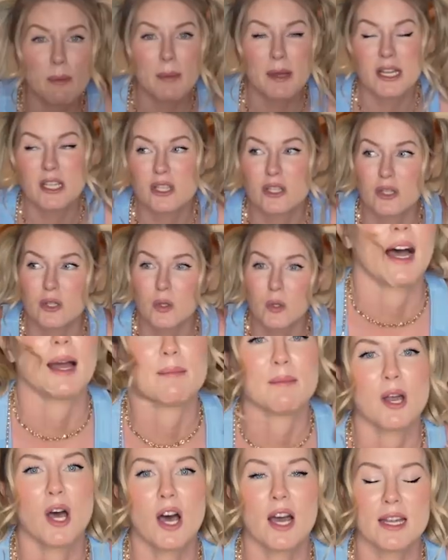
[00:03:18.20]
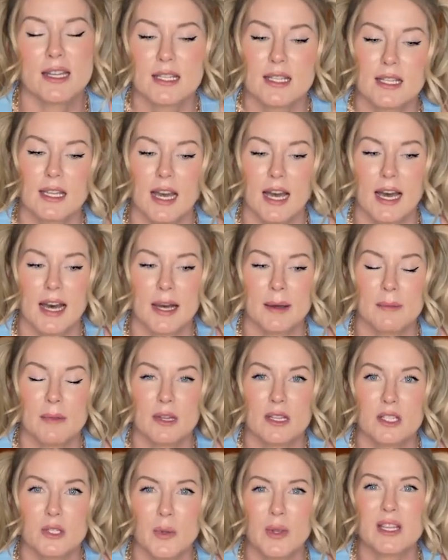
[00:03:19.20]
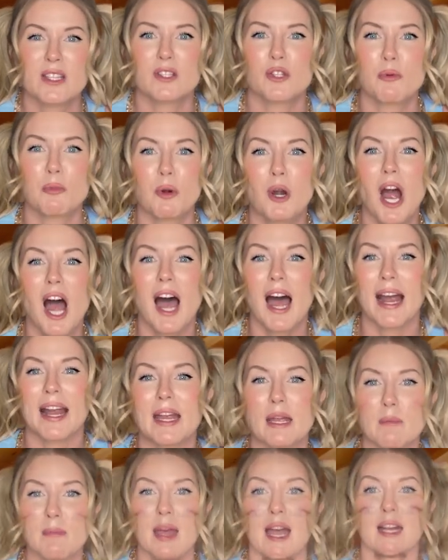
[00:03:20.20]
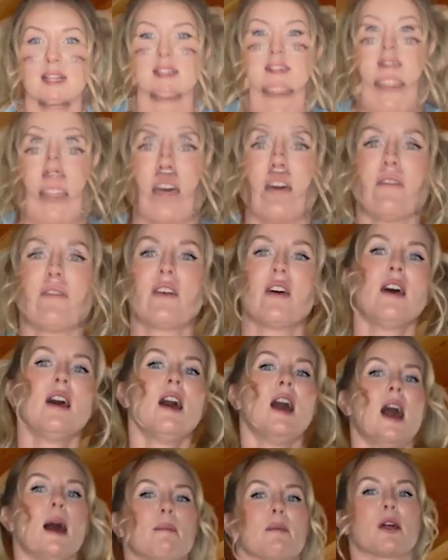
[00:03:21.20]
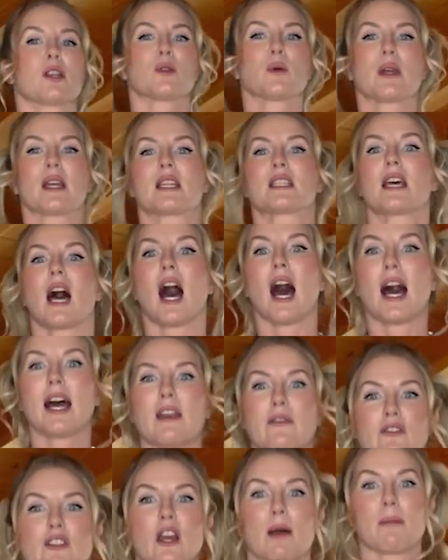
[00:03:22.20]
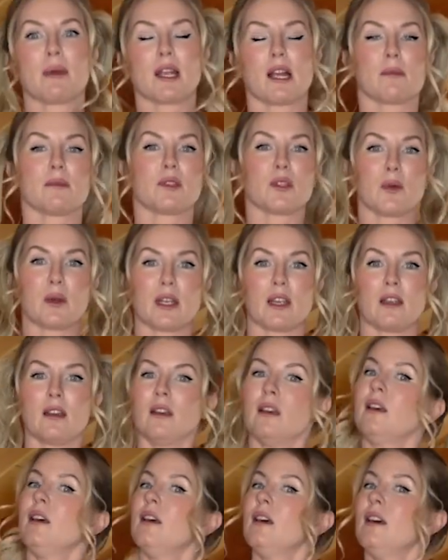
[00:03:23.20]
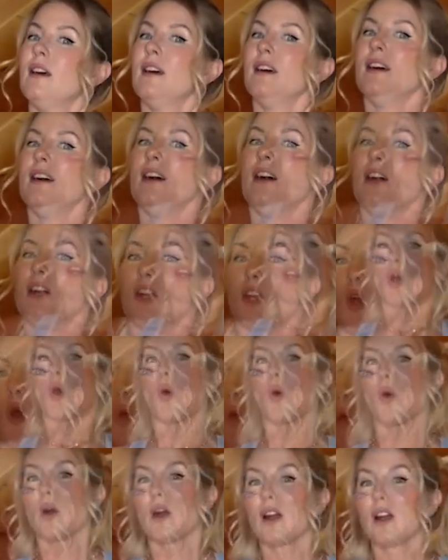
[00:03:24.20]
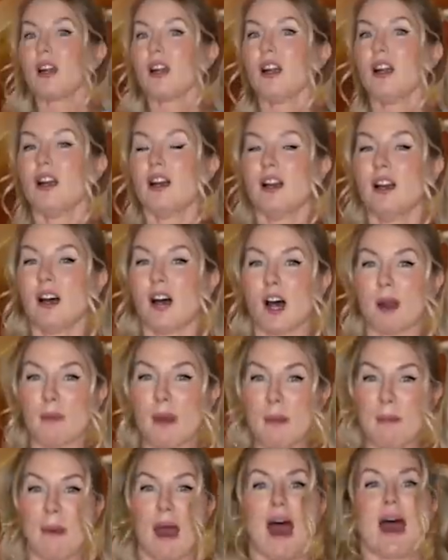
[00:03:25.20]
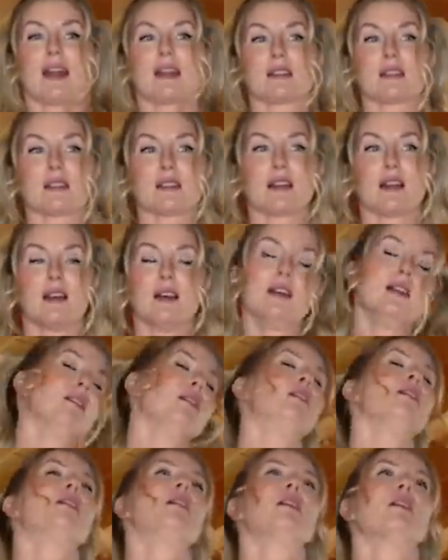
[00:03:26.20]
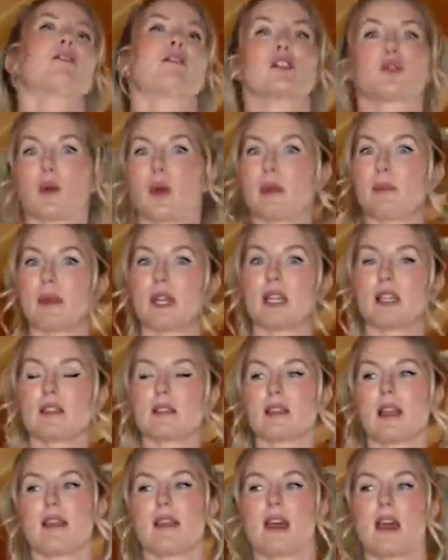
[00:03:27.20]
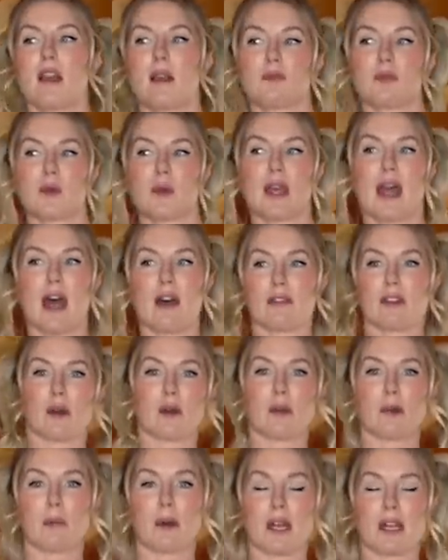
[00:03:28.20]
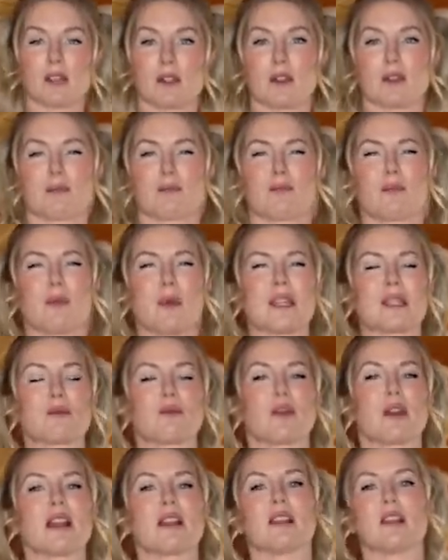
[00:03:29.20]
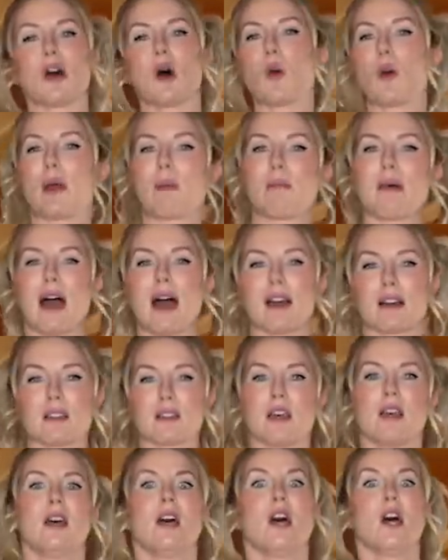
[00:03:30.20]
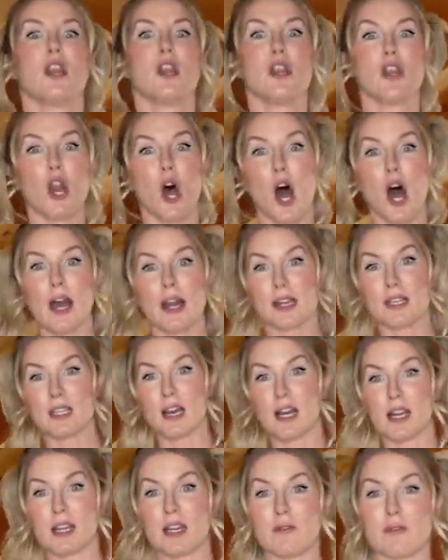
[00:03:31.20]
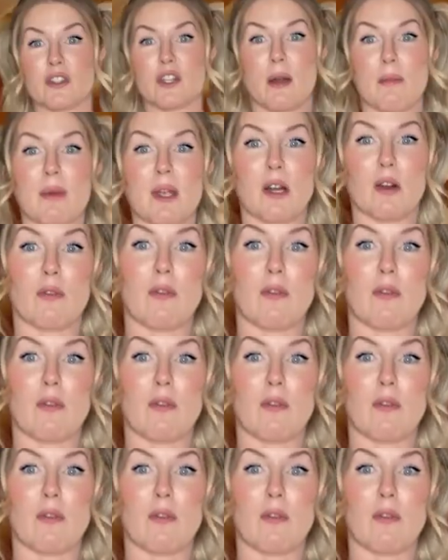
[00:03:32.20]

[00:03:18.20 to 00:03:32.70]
in mind too, I'm not um, doing super high impact stuff. I'm not doing a ton of jumping. I'm doing core on my mats for twenty minutes, and then I'm doing half an hour on the bike. So it's, it's pretty low impact, not a ton of jumping